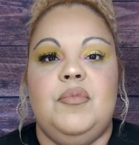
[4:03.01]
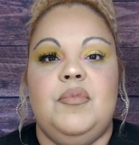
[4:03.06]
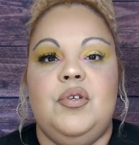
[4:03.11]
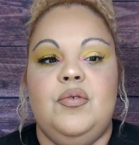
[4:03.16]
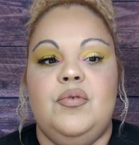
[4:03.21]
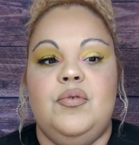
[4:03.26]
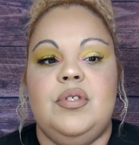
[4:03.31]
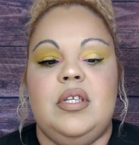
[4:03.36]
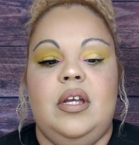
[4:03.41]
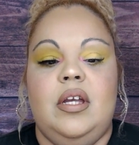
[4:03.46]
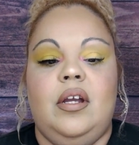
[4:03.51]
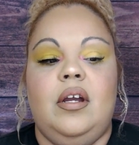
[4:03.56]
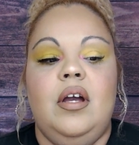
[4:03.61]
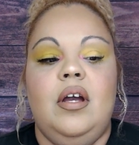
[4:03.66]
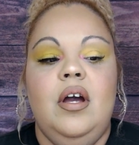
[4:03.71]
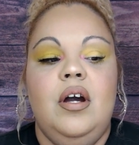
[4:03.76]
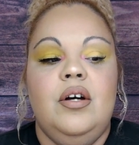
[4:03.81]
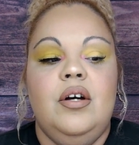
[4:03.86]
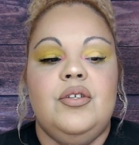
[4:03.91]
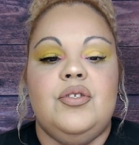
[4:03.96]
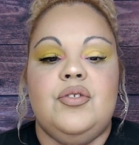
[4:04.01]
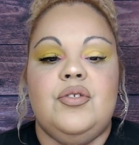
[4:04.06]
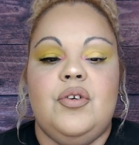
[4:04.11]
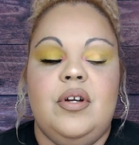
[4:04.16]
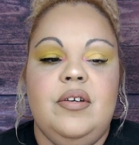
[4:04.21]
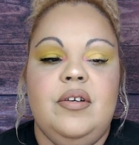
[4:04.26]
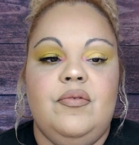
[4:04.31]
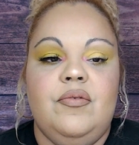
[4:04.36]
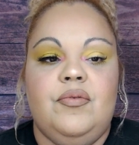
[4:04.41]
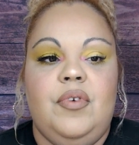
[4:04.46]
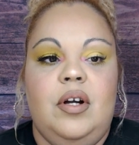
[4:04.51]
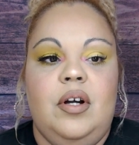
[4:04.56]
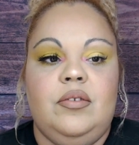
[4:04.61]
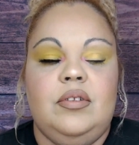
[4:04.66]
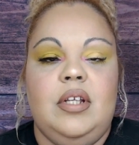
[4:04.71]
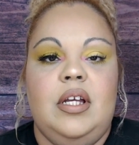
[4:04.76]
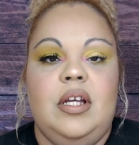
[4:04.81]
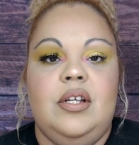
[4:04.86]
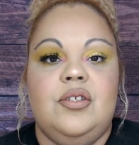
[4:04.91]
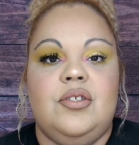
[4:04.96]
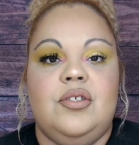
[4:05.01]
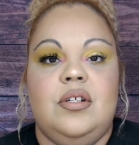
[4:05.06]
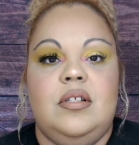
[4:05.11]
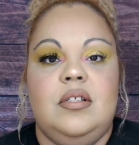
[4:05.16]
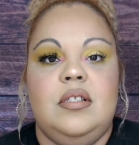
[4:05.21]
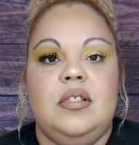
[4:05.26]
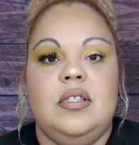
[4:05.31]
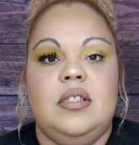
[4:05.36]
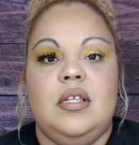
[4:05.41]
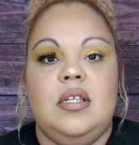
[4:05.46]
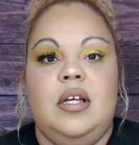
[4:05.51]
using certain foundations,